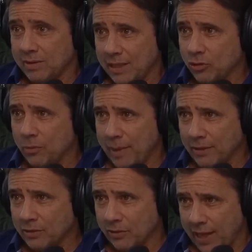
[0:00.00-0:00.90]

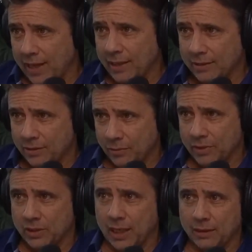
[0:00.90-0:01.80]
detrimental that is to a
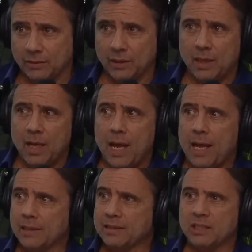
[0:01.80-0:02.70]
child
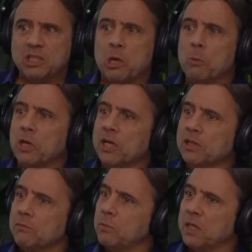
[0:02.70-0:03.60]
and says, no,
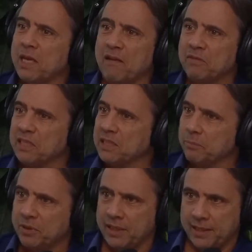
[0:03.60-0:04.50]
we're gonna have
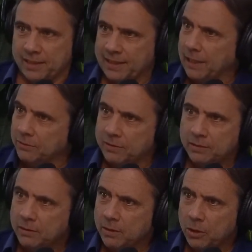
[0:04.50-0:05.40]
discipline in this house.
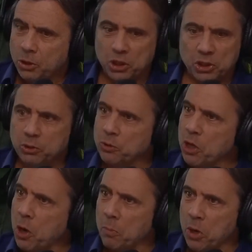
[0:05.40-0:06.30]
Right. You're gonna do
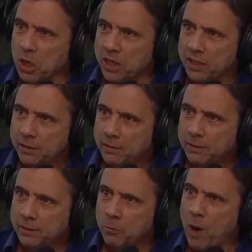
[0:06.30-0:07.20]
your homework.
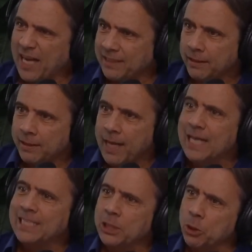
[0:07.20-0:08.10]
What?
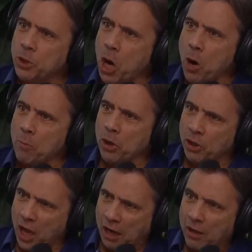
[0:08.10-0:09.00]
I said, do your homework.
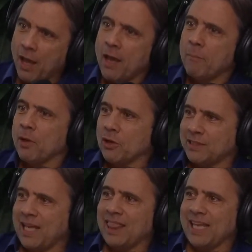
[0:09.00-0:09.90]
Yeah, because
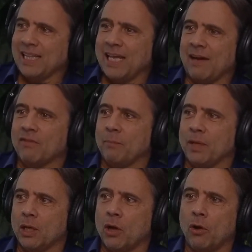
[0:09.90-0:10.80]
they think they have to
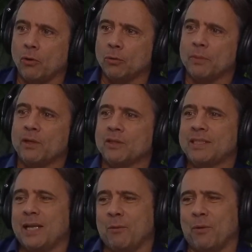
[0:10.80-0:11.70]
be cold because
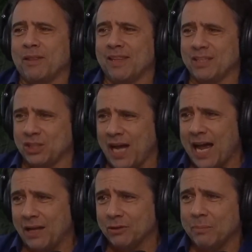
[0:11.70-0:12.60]
they don't want the
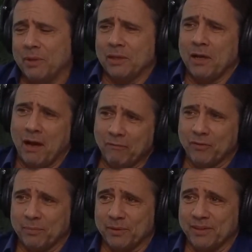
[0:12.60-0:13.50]
child to be
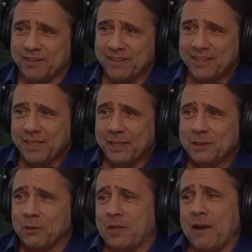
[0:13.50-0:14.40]
uncomfortable.
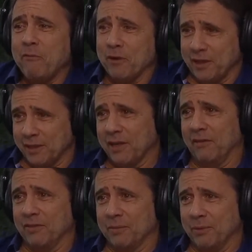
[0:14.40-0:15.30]
So they feel
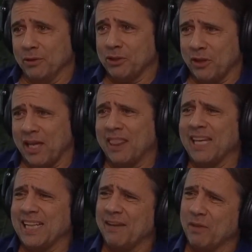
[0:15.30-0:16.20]
uncomfortable. So they
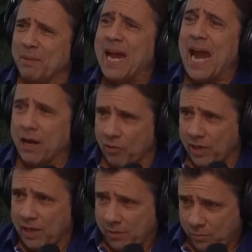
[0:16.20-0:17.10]
think they have to be
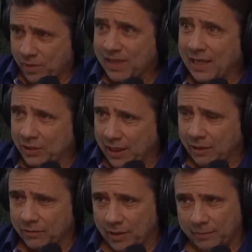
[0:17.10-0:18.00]
angry with that
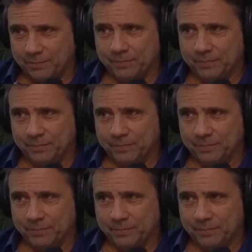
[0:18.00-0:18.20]
child, right?